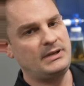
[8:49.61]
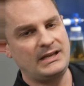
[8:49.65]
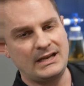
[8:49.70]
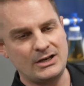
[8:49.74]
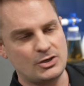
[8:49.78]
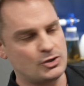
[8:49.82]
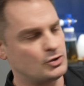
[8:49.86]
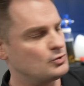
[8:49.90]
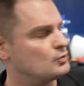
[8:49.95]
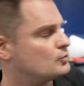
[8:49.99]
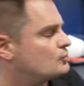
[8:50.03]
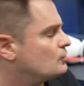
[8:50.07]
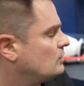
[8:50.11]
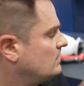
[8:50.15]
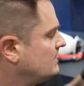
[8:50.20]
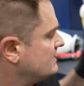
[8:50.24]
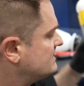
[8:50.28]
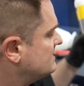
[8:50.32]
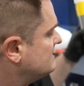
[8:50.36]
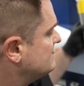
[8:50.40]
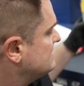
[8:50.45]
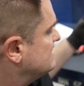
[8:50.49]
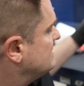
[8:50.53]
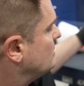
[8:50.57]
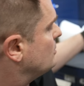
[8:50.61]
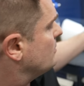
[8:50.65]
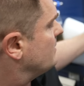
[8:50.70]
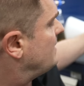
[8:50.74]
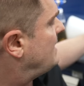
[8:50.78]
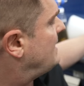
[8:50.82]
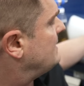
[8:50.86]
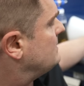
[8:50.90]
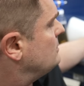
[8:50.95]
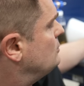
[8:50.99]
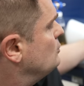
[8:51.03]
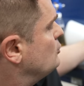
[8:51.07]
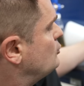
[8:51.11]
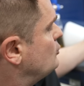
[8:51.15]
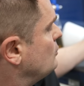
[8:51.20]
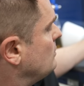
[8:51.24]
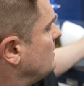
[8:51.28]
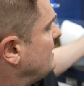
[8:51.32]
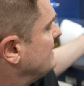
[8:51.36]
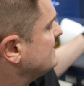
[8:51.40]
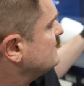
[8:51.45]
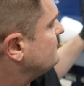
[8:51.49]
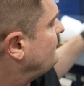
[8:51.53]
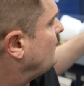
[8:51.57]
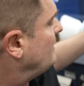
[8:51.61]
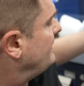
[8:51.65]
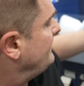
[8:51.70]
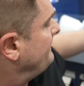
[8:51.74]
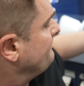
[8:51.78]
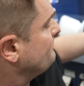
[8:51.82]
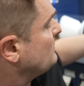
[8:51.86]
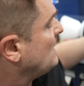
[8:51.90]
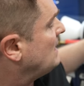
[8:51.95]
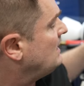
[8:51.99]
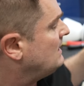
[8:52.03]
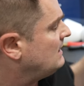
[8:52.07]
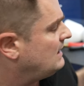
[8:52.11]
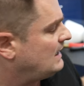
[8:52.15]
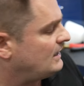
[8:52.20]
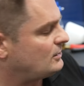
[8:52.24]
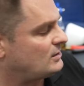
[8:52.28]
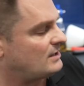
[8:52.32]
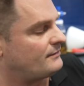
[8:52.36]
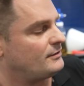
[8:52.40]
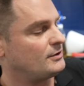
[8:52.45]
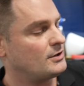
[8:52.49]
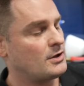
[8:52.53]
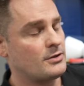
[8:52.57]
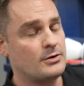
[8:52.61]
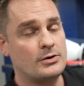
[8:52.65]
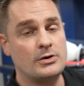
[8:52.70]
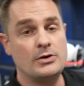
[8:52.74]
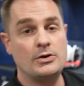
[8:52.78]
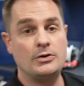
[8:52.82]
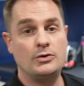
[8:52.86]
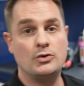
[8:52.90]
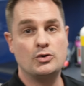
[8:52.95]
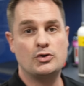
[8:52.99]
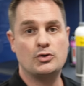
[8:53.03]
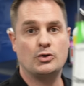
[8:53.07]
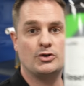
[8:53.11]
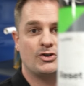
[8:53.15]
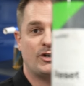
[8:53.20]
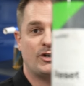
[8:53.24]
pH neutral, let's consider that neutral, that's fine. And you have another neutral